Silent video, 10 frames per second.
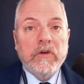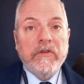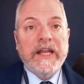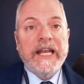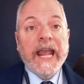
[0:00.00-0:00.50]

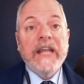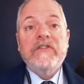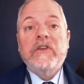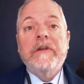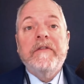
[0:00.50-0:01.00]
prove that
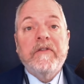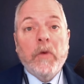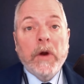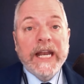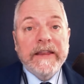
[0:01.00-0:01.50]
Hayes could have
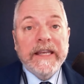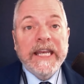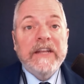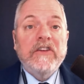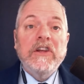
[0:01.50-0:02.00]
avoided the
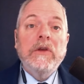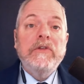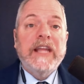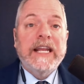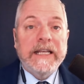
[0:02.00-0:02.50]
need to
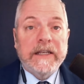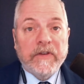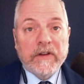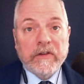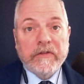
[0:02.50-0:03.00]
use deadly
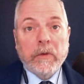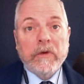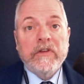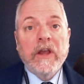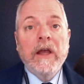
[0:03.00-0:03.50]
defensive
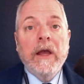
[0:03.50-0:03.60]
force